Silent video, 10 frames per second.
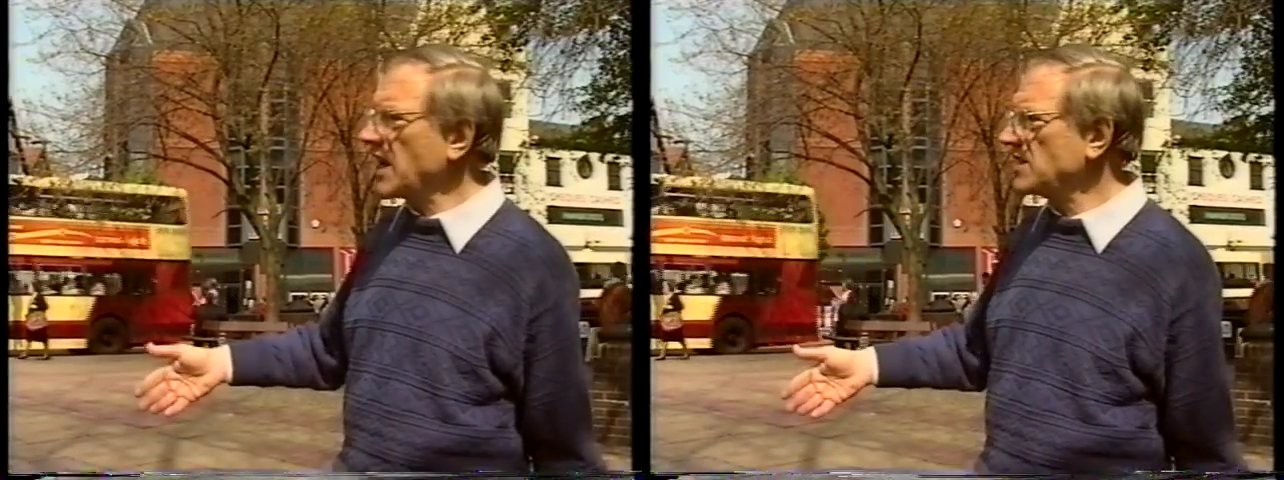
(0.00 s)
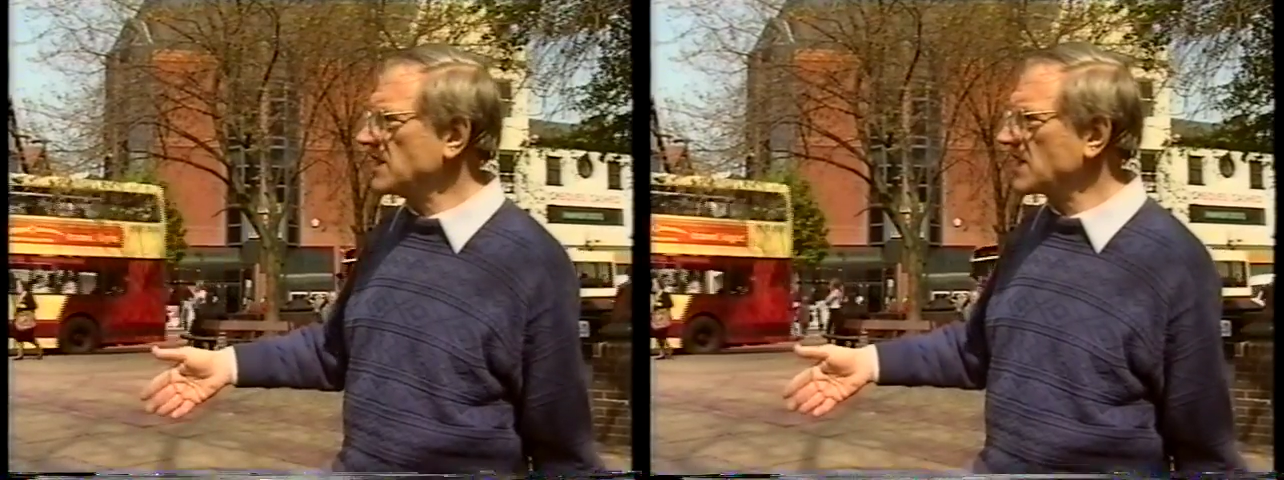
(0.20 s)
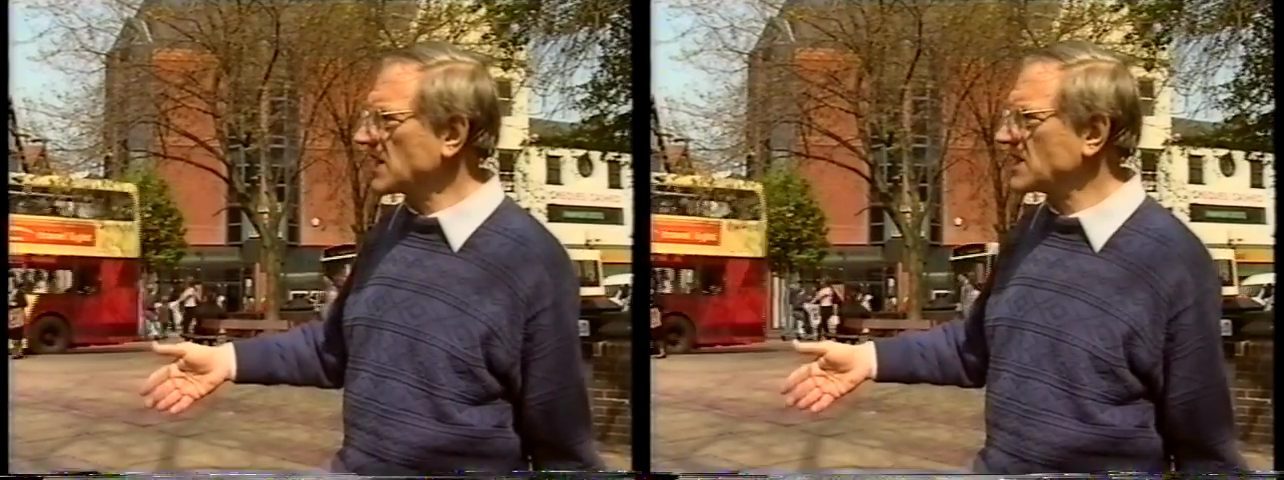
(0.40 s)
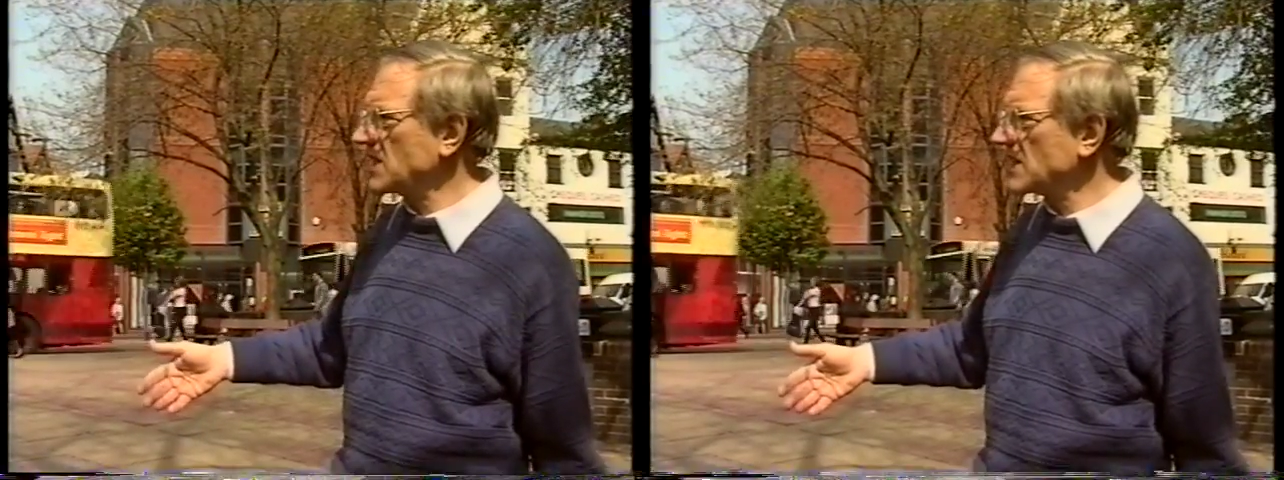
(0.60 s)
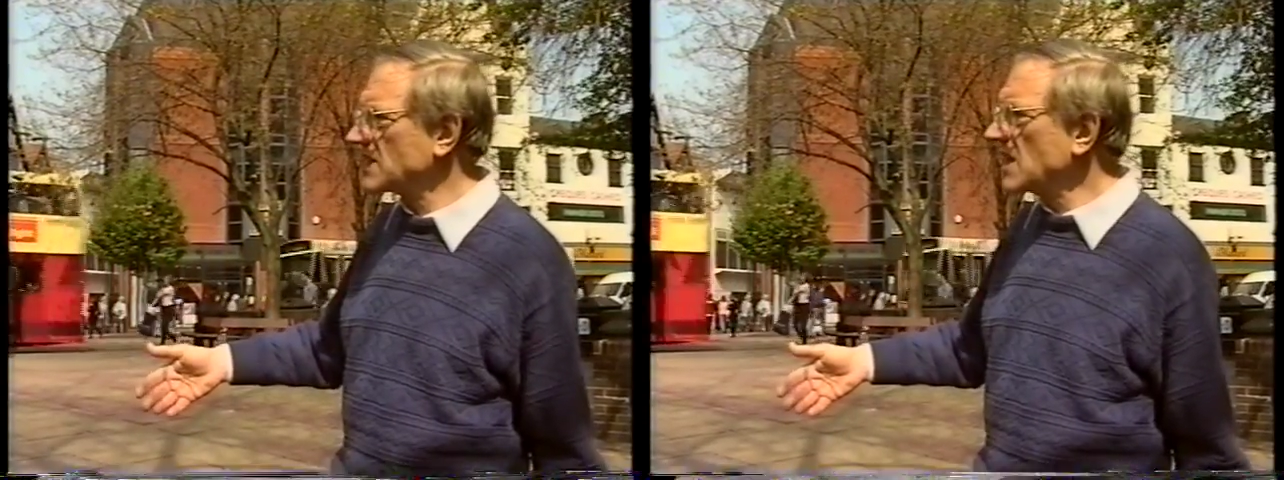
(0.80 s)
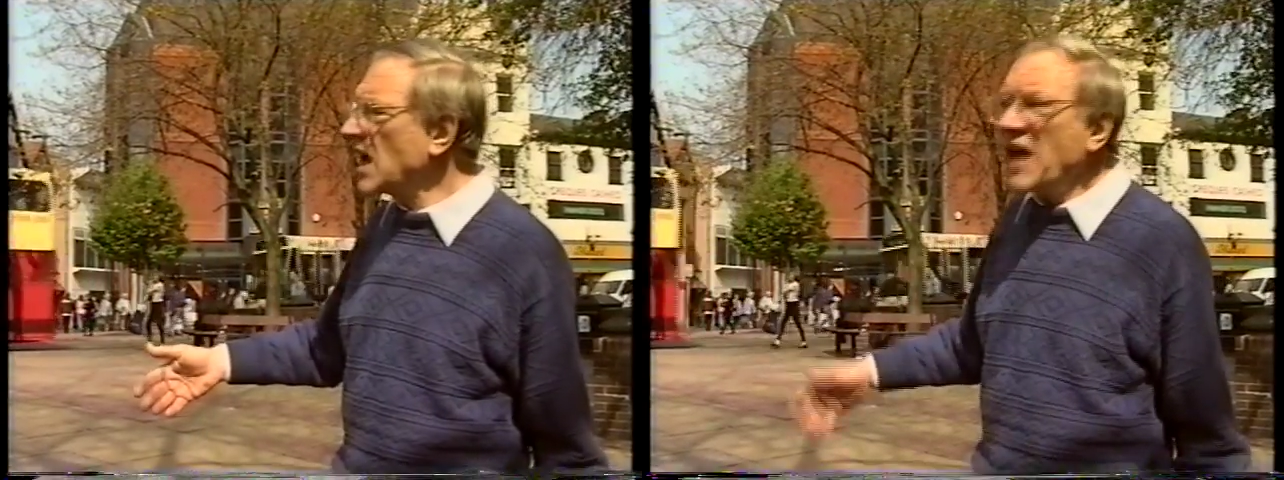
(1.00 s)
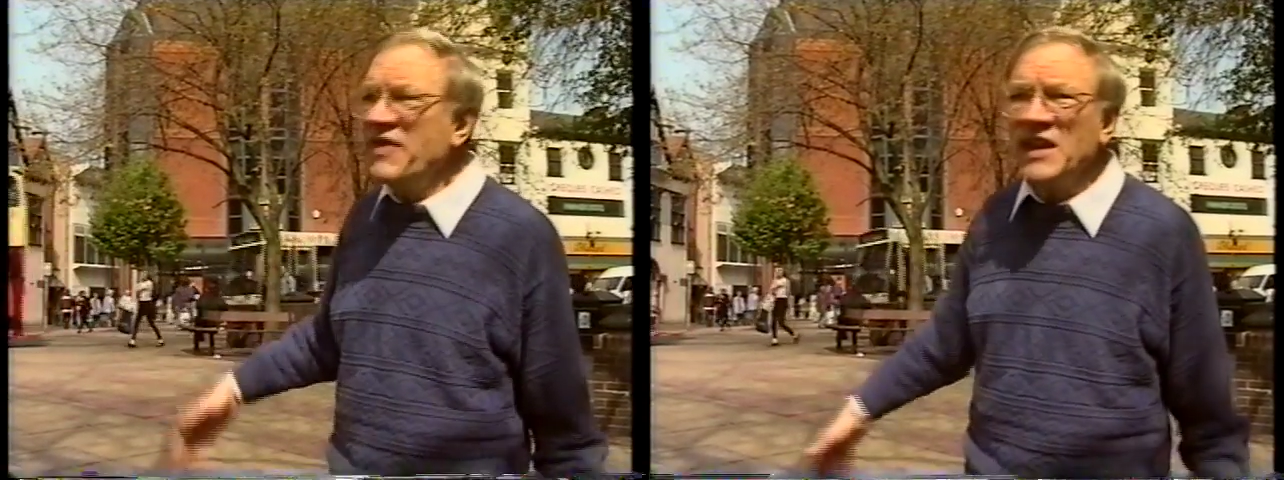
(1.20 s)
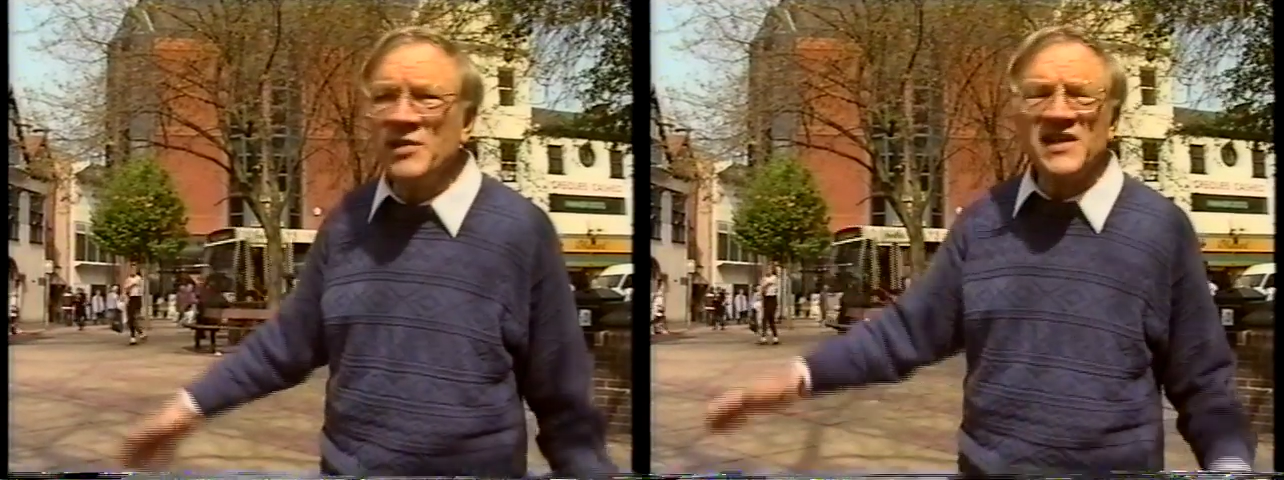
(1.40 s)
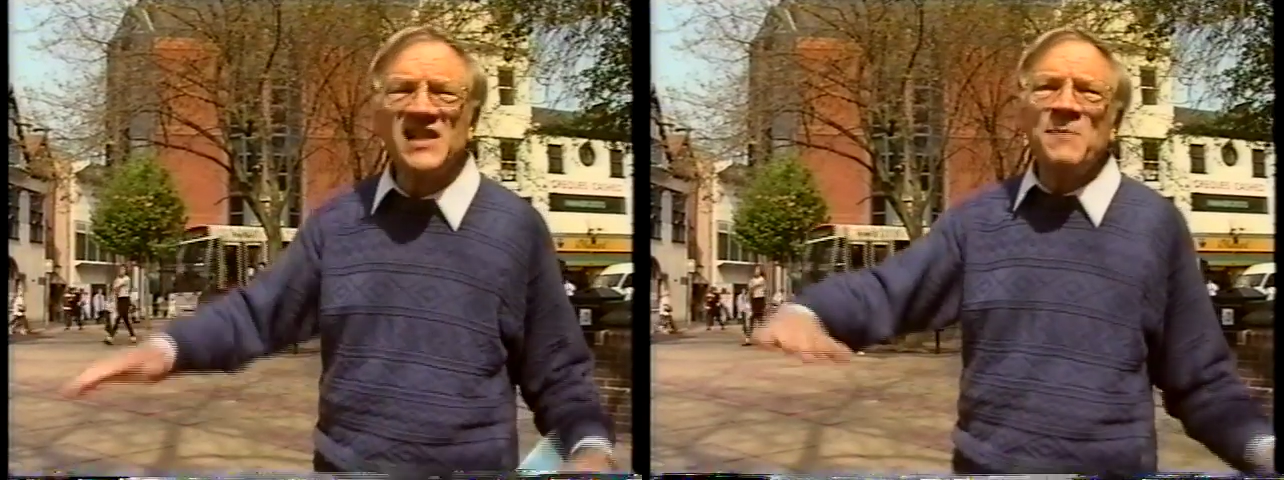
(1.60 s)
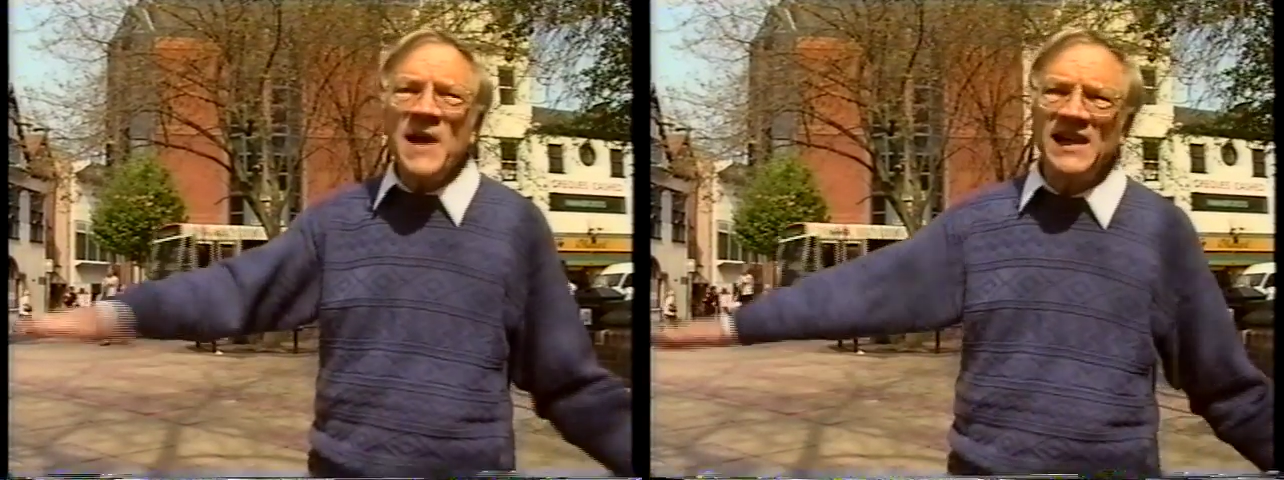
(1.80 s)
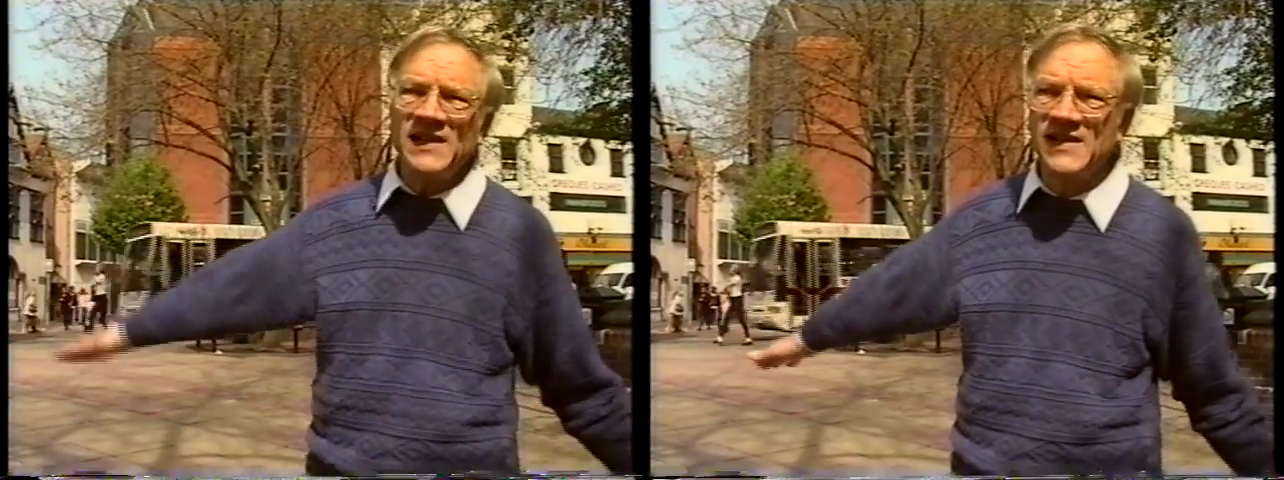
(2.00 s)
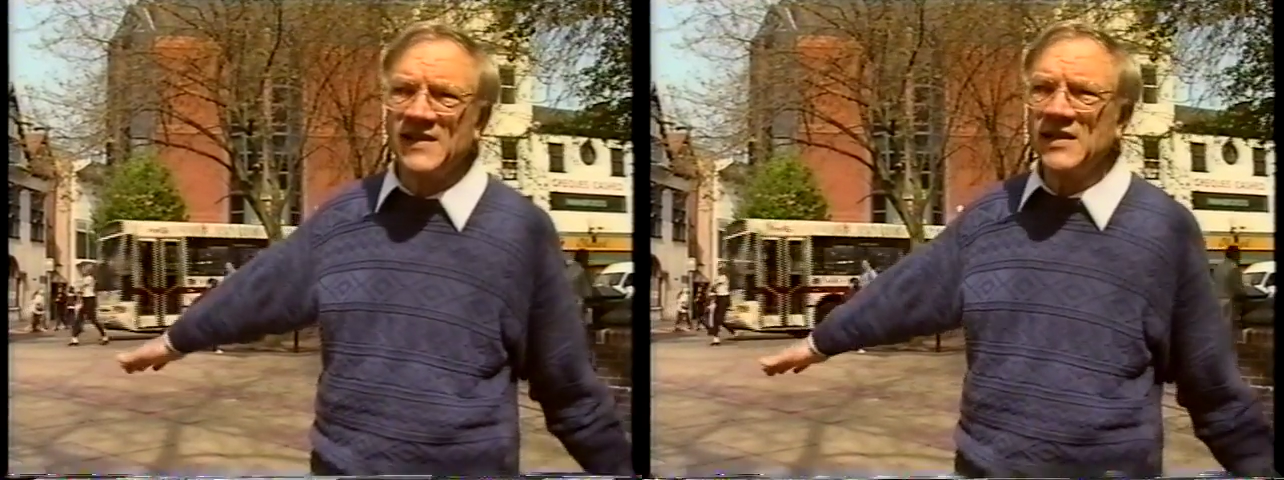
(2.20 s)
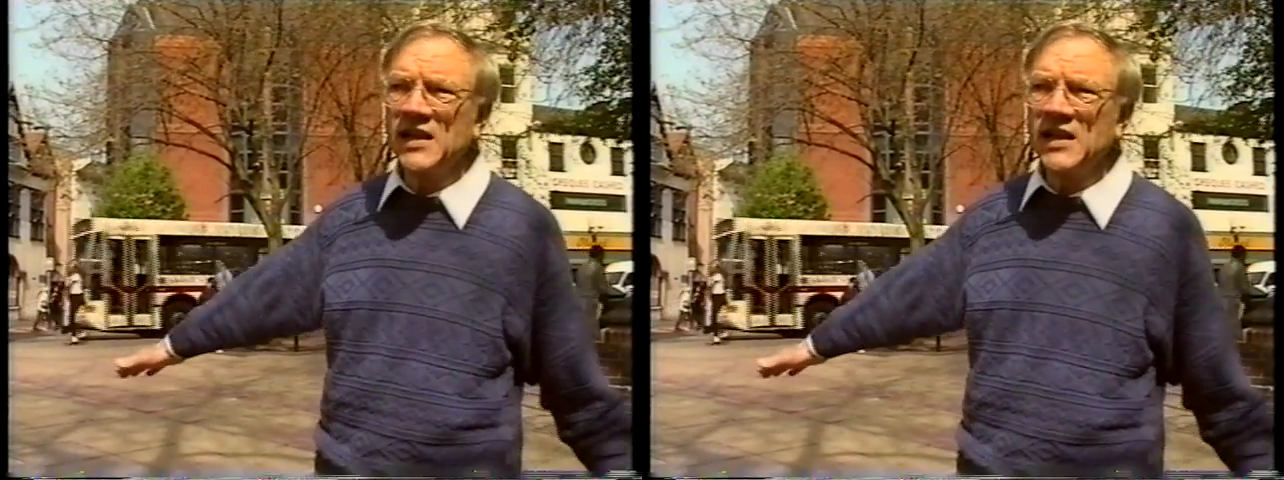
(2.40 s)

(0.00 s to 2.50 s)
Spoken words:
1860s, and then there was a space.